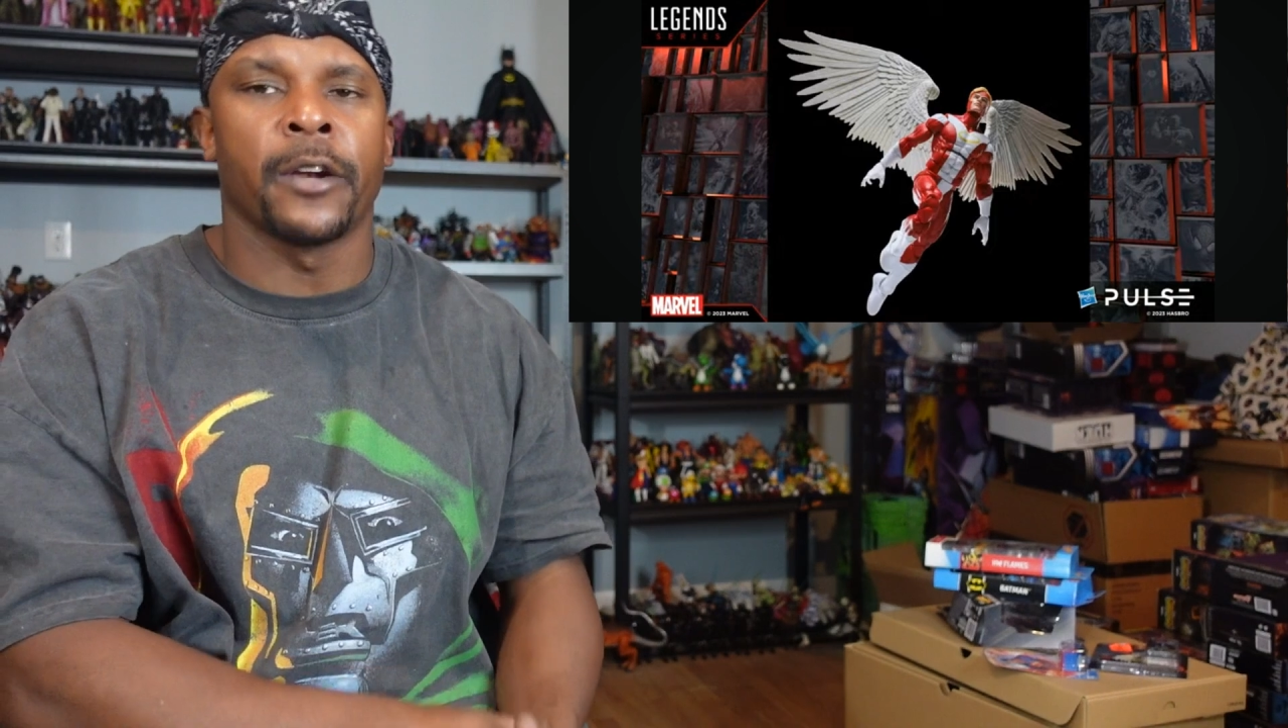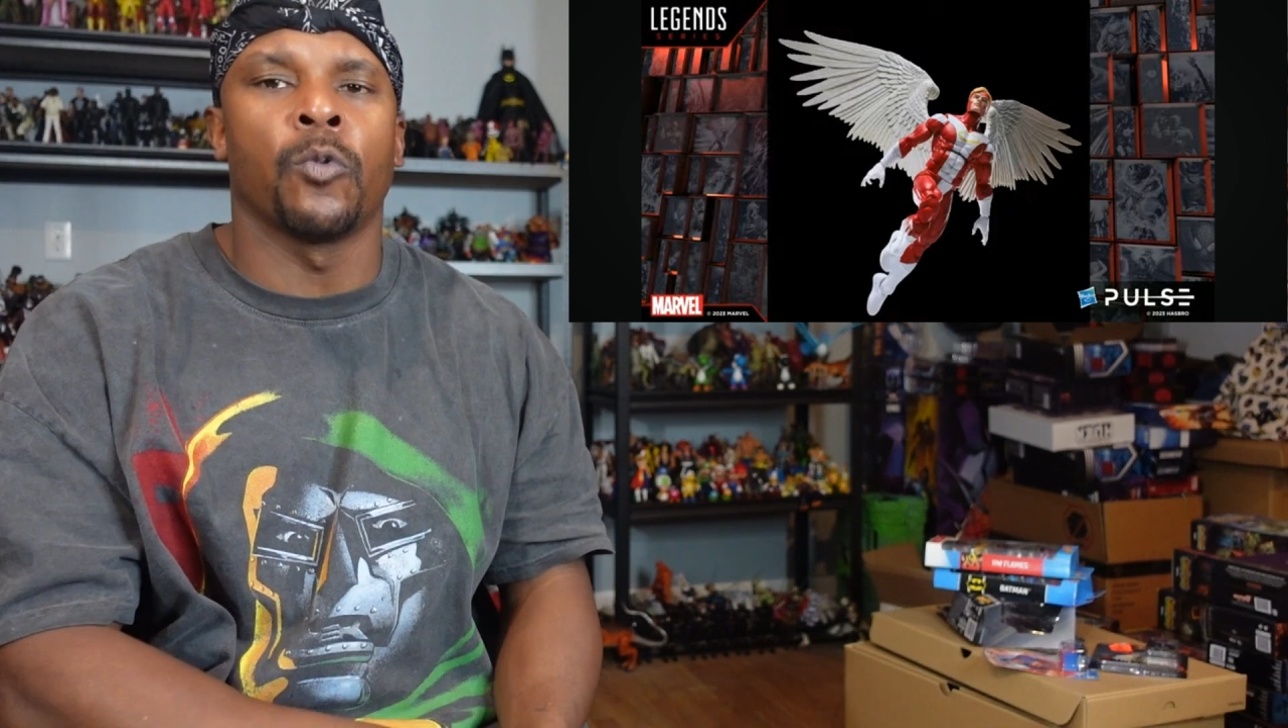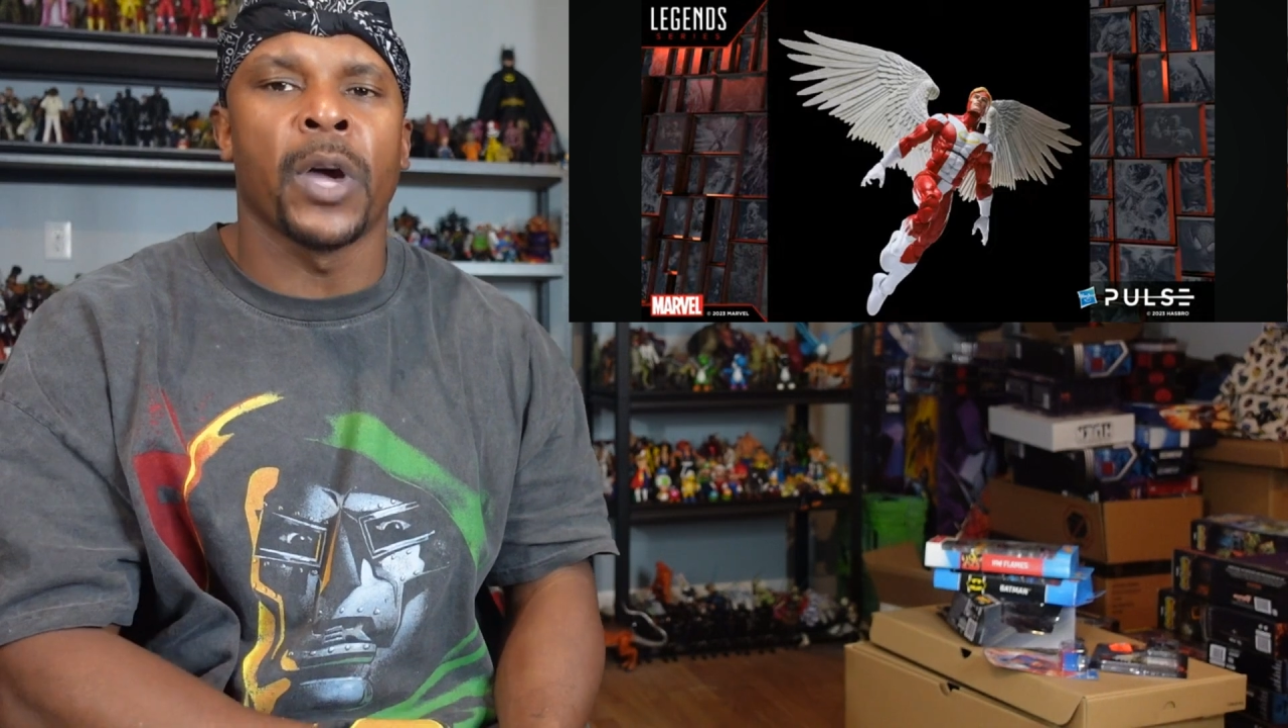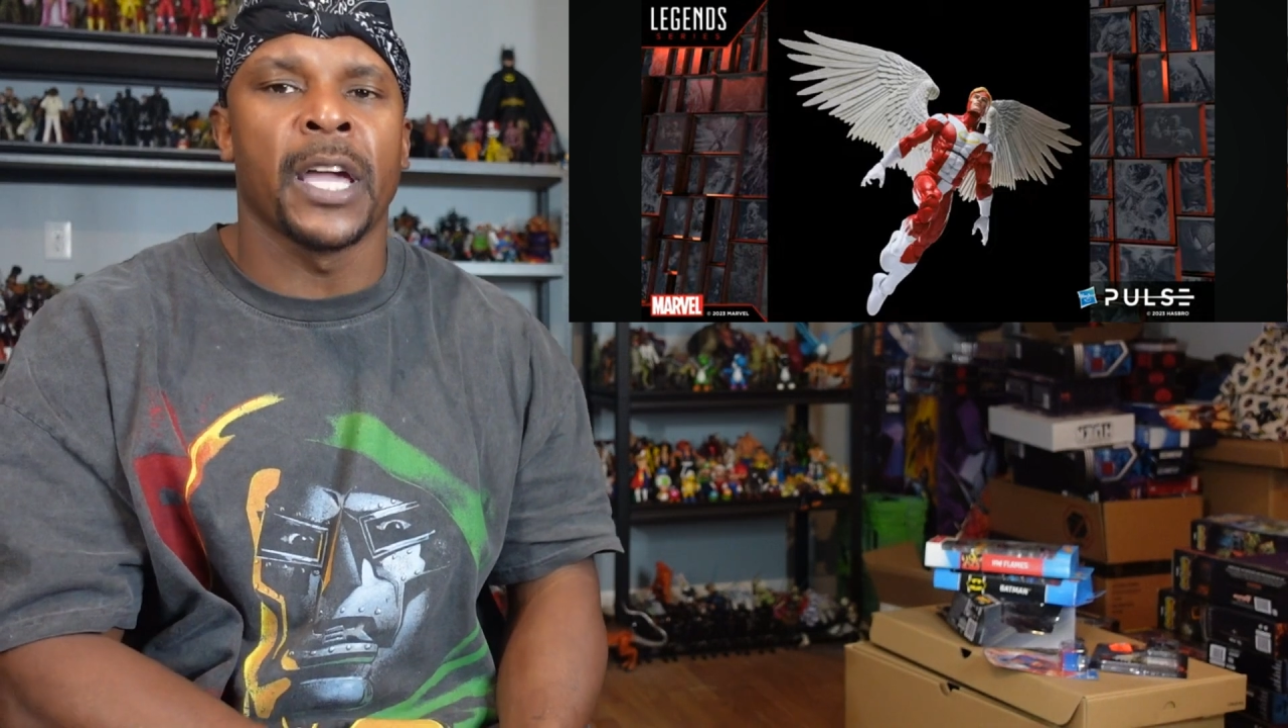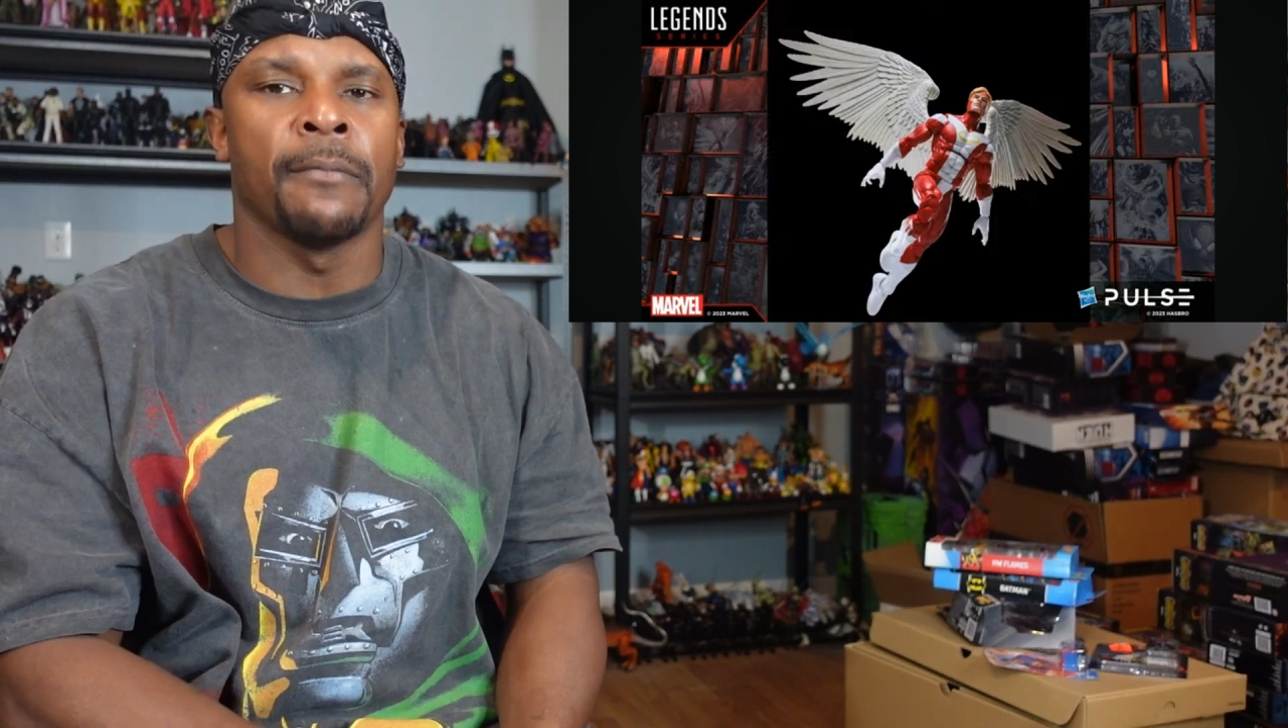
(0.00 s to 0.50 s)

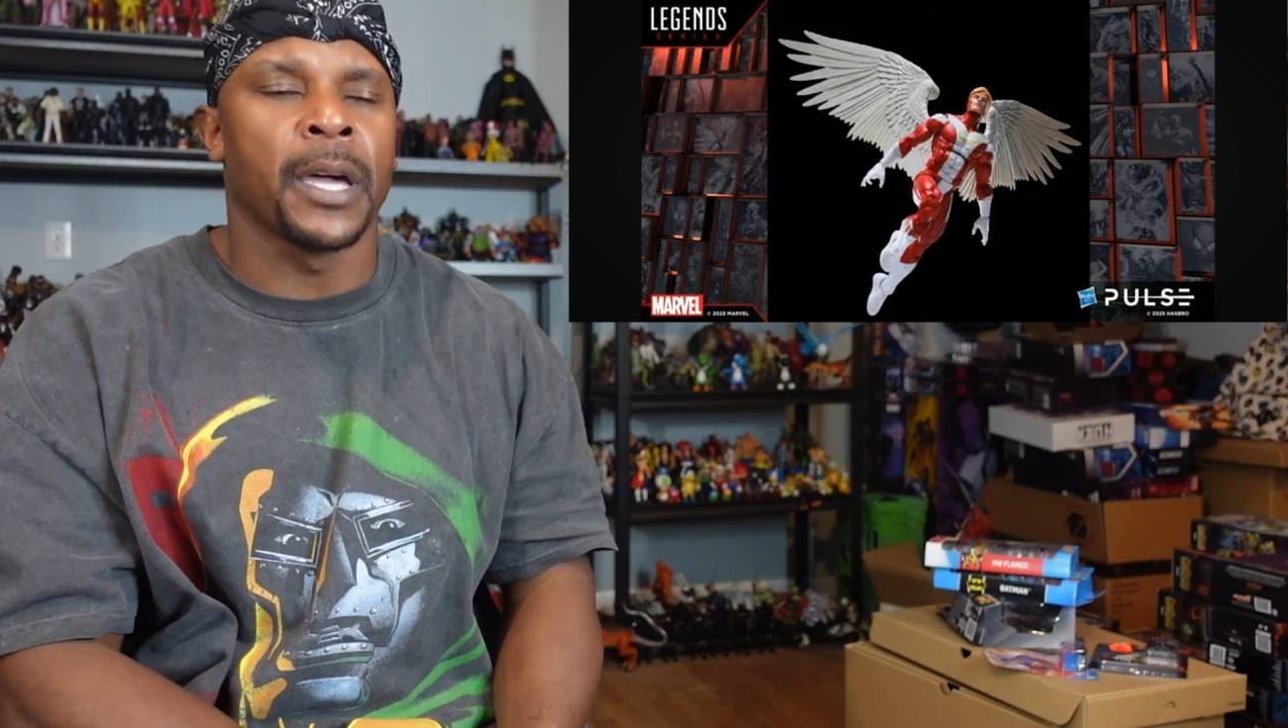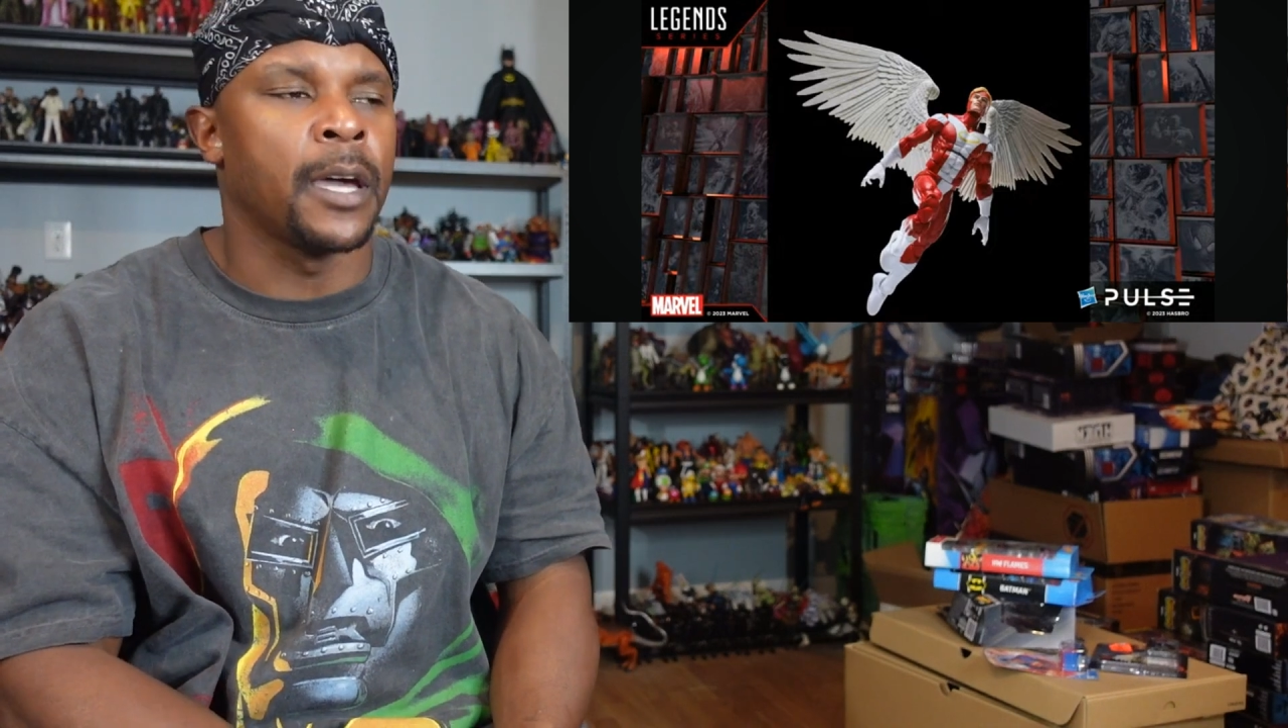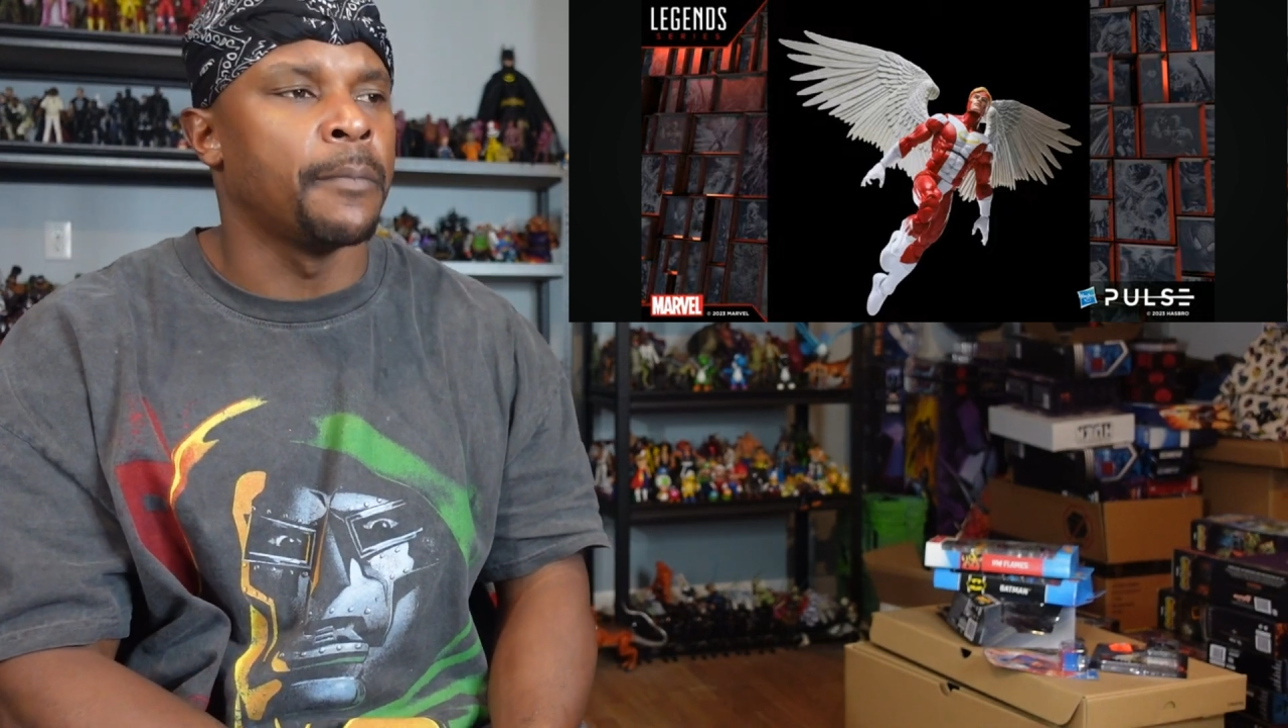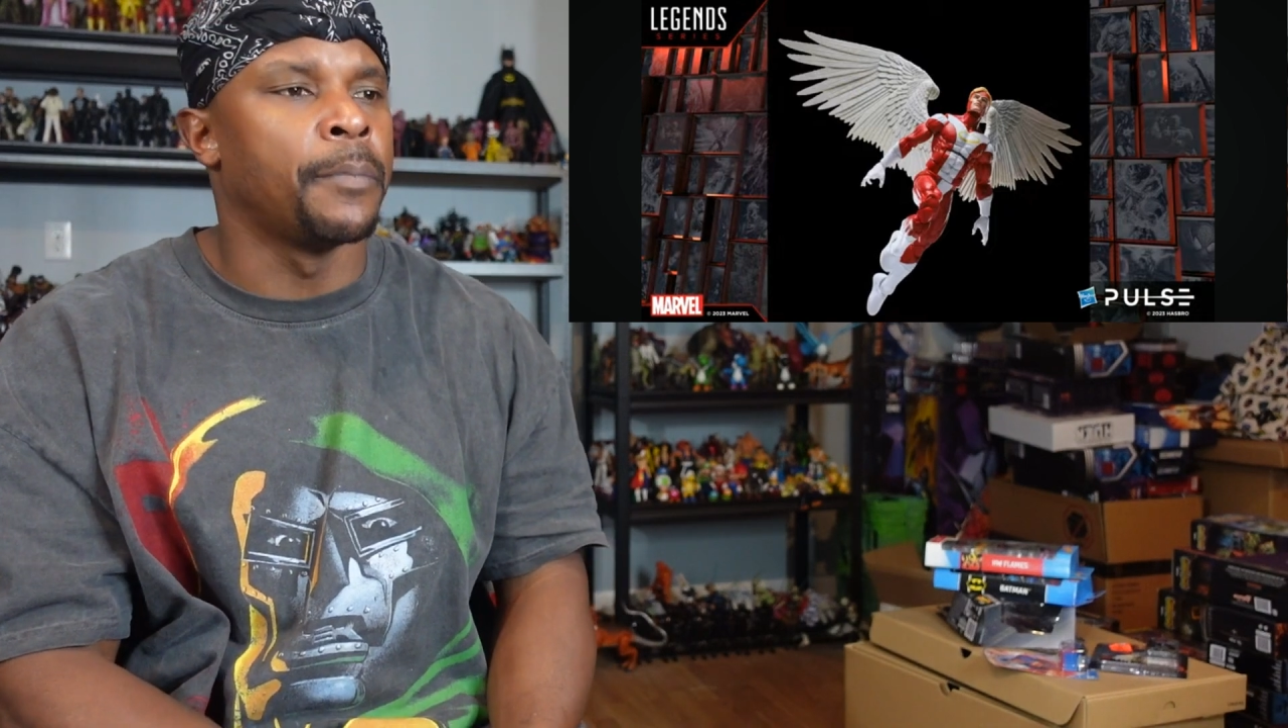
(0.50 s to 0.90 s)
away, man.